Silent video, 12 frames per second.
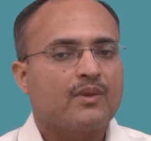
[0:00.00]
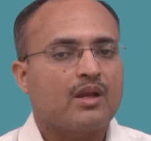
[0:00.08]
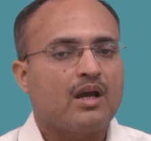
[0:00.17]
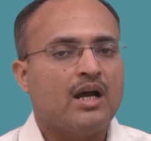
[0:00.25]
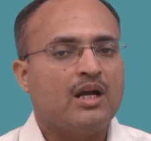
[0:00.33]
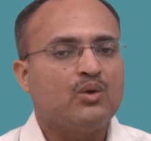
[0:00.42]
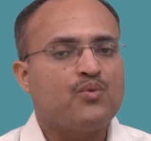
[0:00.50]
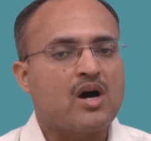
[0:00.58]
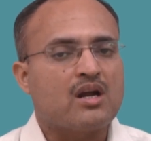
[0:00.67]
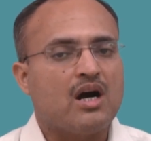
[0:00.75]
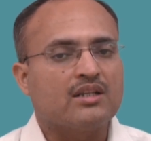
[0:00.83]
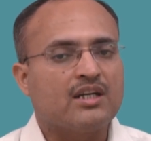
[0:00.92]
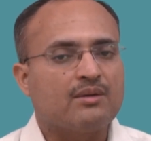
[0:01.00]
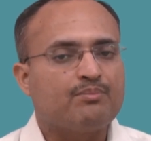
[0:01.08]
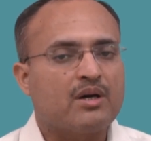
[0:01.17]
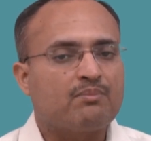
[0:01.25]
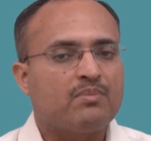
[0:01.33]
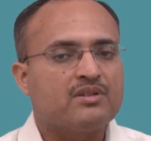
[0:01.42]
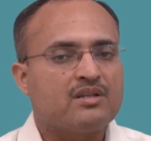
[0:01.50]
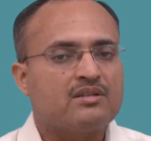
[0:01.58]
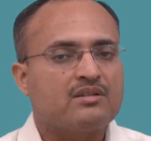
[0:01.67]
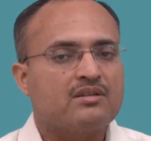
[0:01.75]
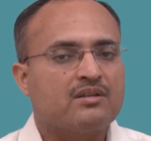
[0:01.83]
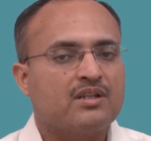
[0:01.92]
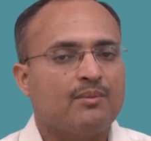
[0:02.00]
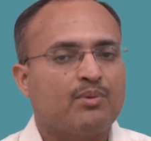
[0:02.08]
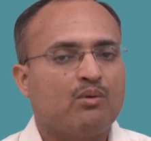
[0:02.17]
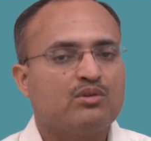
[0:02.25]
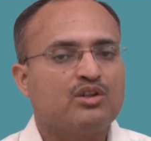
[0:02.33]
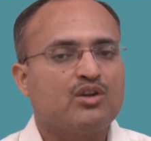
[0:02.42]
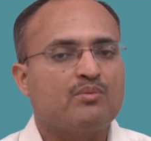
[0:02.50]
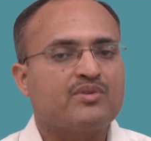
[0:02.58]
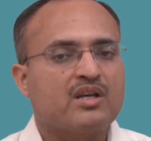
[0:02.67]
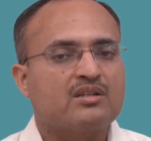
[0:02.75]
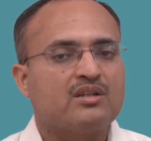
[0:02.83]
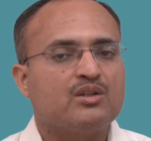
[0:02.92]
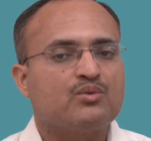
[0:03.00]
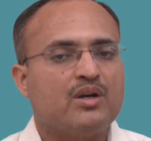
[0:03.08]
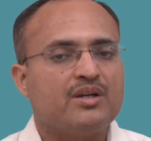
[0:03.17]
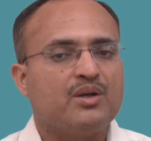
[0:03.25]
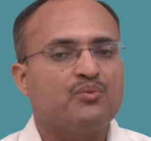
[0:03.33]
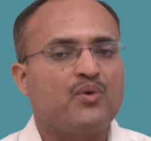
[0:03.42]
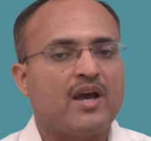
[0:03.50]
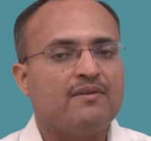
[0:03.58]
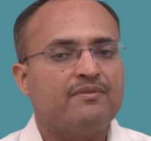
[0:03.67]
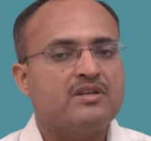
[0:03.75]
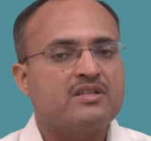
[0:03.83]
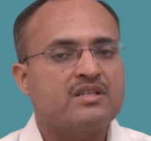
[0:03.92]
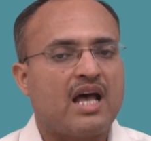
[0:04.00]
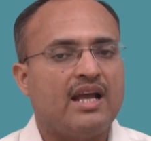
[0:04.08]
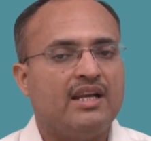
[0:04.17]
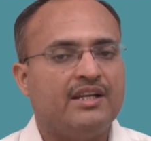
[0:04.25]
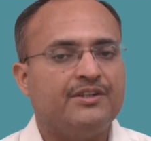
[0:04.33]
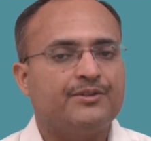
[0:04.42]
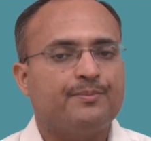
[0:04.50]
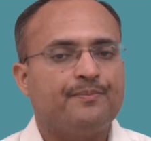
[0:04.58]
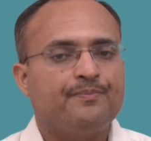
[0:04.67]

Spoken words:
and for other purposes the provision of section 25 is silent.